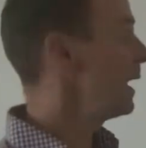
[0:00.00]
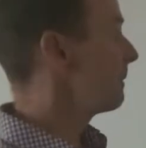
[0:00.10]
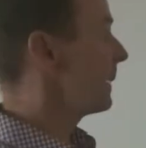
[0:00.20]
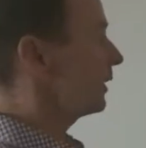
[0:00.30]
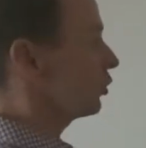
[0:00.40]

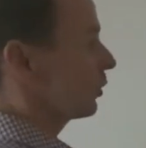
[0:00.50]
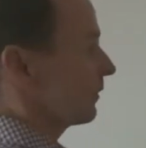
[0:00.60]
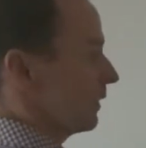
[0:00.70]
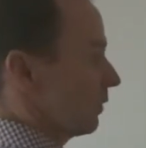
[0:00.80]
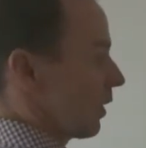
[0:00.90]
Make sure
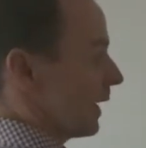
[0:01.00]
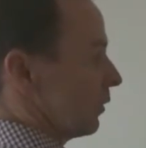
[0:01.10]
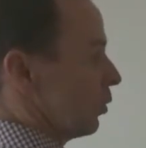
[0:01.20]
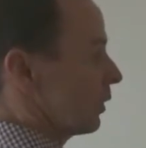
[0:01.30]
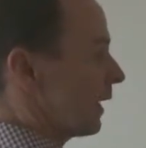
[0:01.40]
it's in the
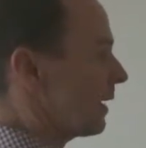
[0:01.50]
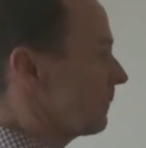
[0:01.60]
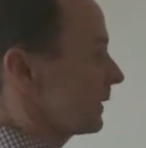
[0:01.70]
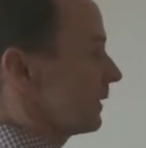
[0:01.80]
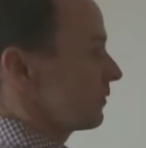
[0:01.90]
right order,
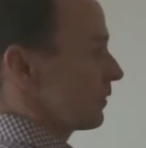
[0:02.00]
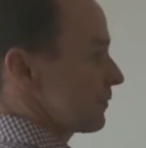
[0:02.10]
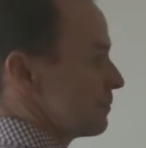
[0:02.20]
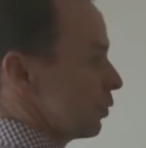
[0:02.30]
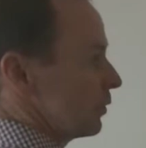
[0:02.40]
so the
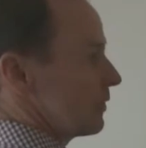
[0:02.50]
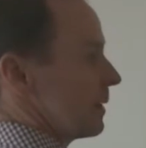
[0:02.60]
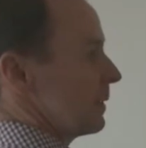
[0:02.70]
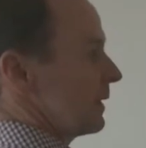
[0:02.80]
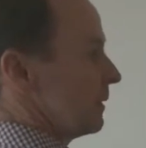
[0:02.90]
smallest
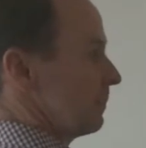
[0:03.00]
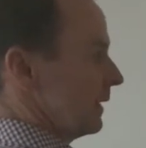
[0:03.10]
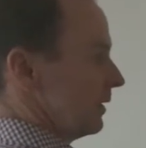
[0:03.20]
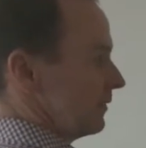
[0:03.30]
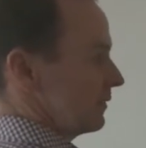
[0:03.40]
number than the
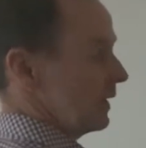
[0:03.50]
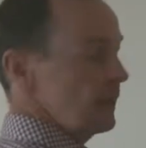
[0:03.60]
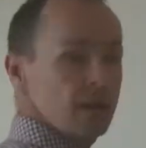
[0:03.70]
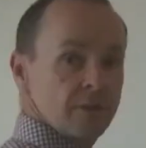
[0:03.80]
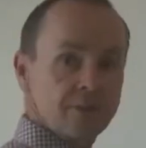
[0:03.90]
biggest,
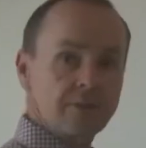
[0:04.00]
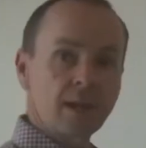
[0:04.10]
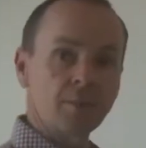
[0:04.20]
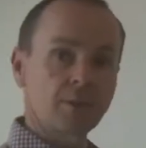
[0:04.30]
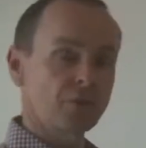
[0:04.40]
see? It's the
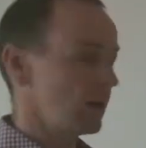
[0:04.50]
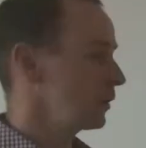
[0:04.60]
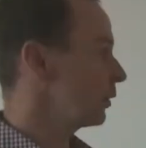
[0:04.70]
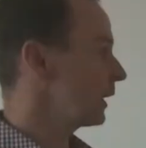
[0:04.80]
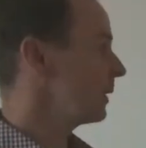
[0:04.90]
same, it's the right
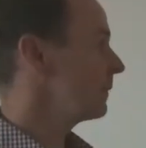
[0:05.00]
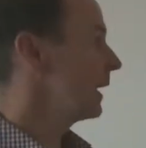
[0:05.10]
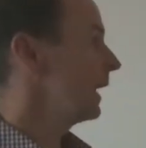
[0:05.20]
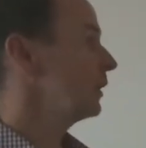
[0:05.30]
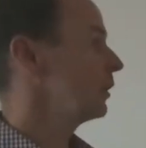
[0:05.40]
order,
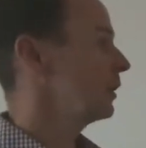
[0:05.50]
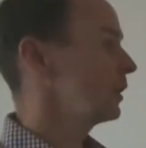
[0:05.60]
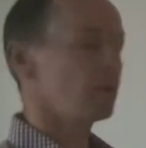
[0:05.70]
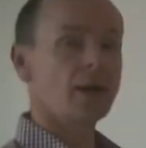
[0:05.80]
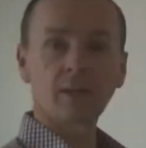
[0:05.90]
and you know you're
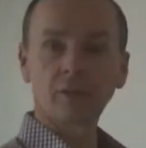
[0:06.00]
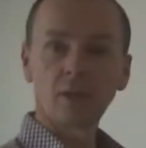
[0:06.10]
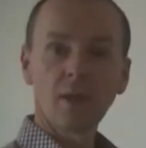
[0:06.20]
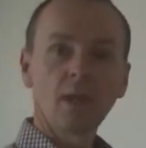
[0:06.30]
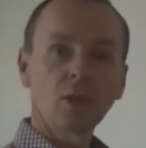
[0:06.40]
correct.
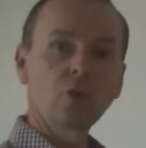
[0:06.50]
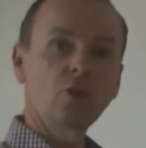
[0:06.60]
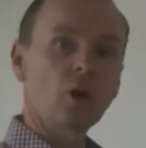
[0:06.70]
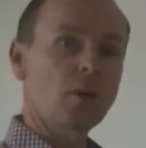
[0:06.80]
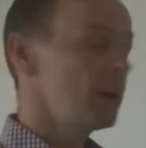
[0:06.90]
Good
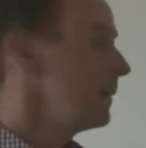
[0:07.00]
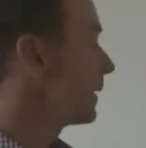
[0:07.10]
job.